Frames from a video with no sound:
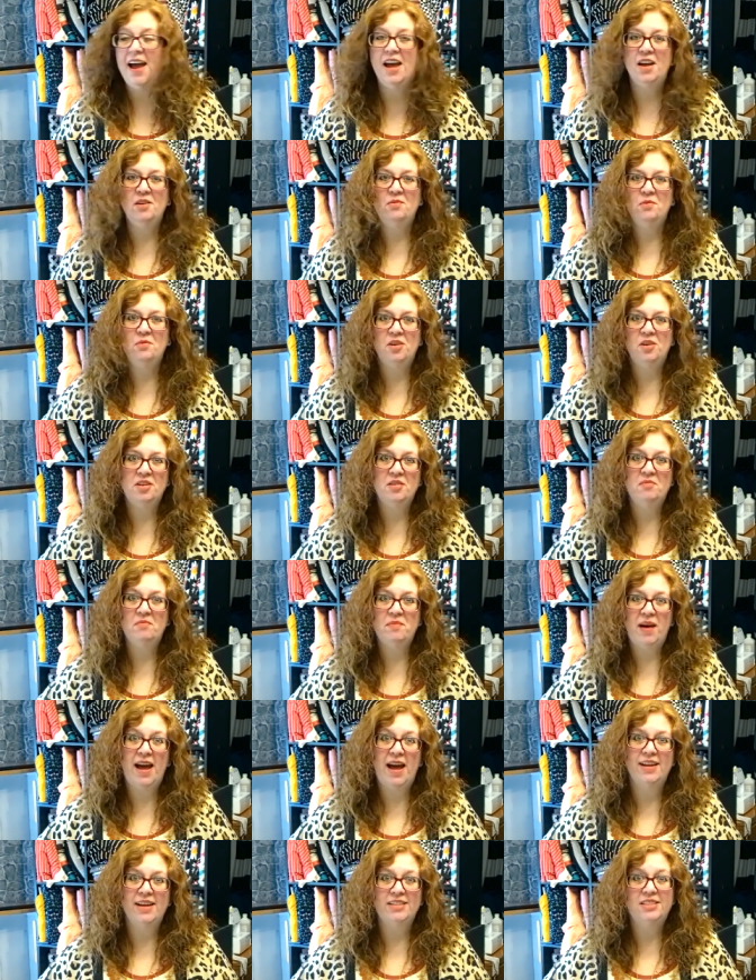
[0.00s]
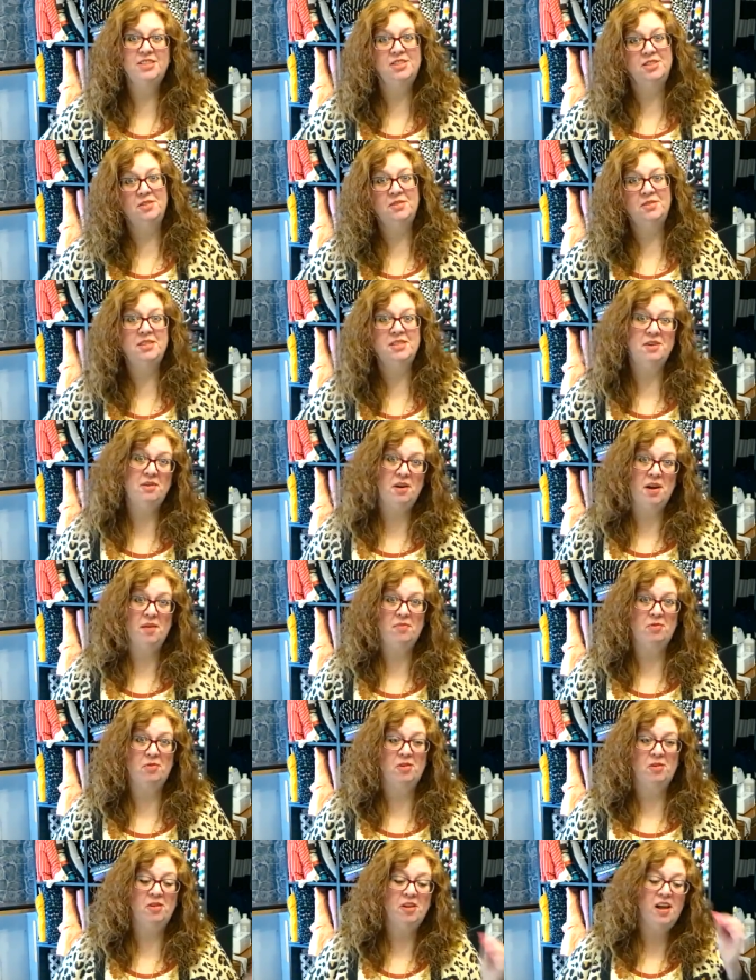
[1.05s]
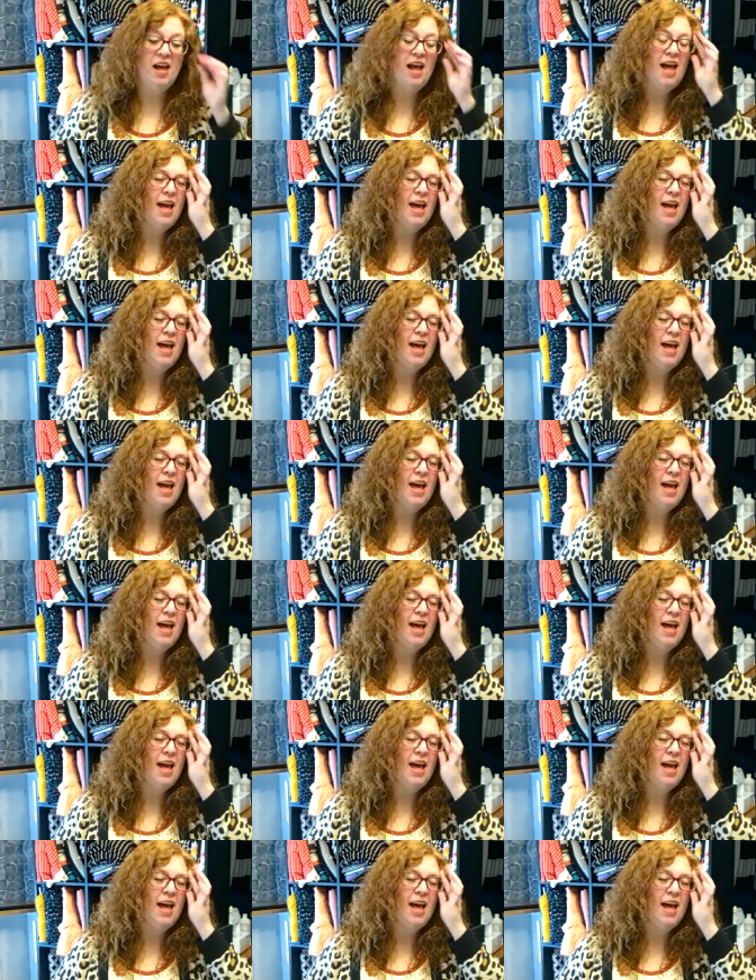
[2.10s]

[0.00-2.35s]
and welcome back to Sew April.